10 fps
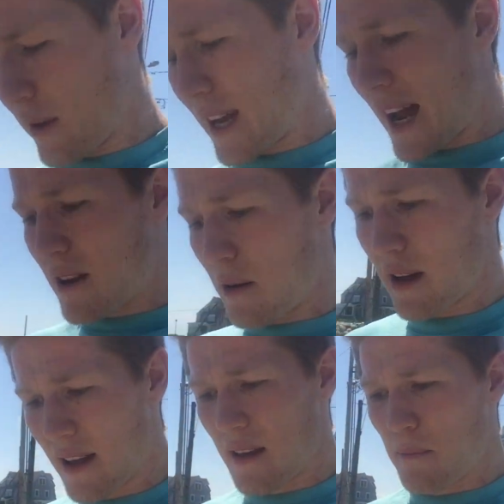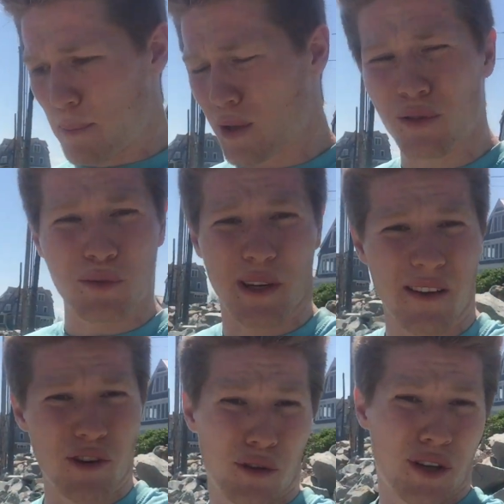kind of build
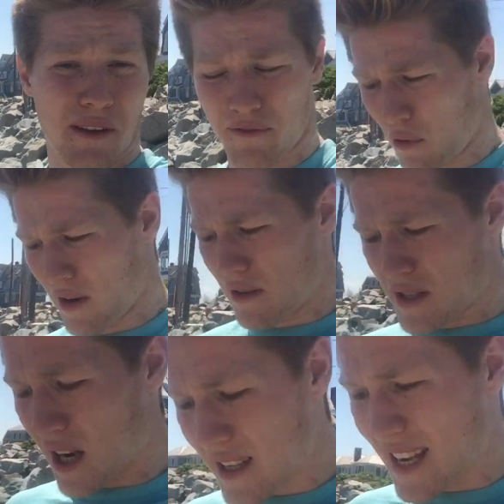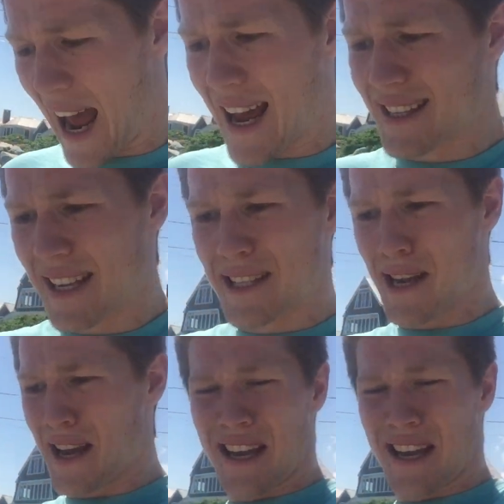whatever you're looking for, and there's tons of assets.